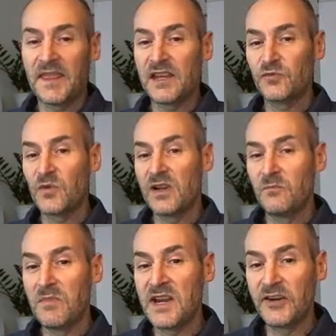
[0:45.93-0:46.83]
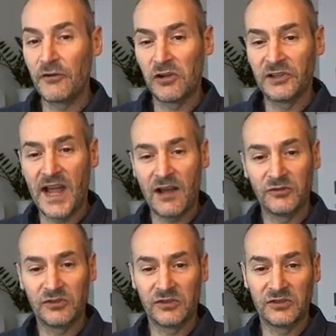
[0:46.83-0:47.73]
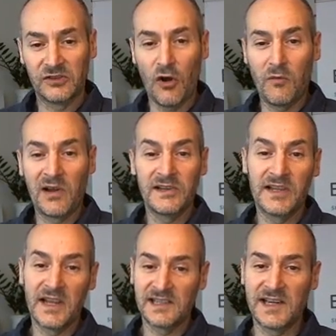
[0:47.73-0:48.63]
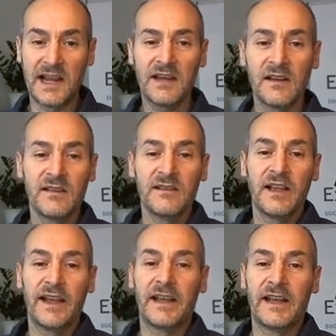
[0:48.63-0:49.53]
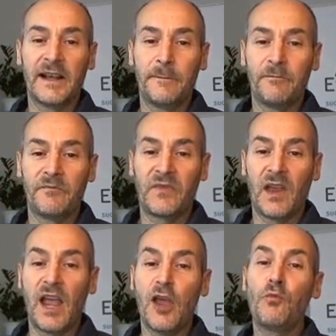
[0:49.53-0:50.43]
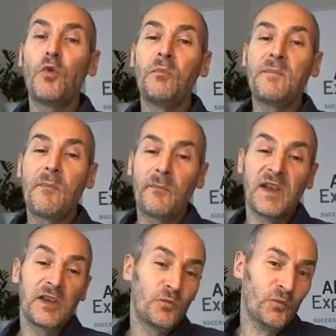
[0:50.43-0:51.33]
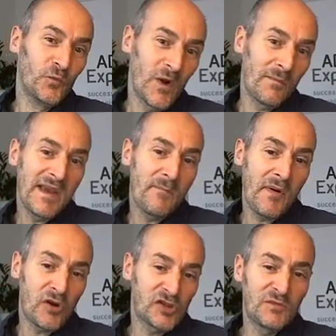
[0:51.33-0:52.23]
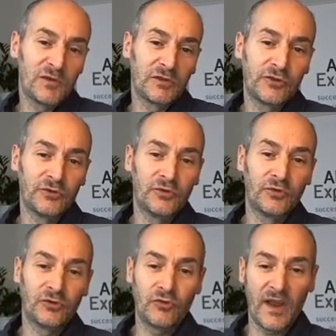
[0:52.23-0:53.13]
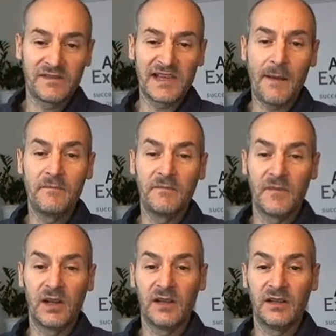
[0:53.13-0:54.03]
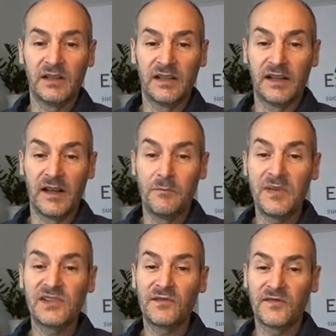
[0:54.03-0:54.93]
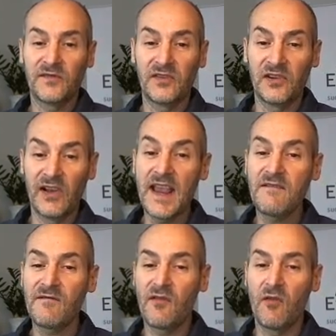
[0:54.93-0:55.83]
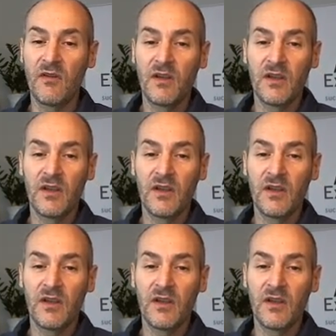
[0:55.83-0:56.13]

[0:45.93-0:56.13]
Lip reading: this will be rolled out globally, they say. It will be possible to have some piece of info